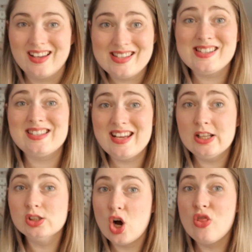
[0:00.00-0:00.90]

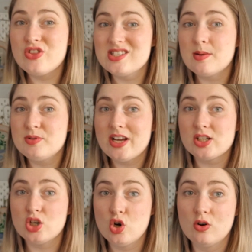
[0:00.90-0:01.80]
Still on the subject
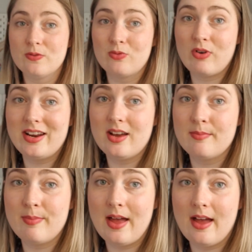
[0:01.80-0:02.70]
of Rainer
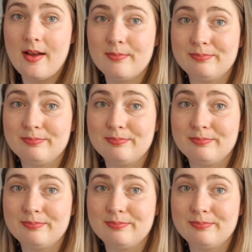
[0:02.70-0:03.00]
and Bear,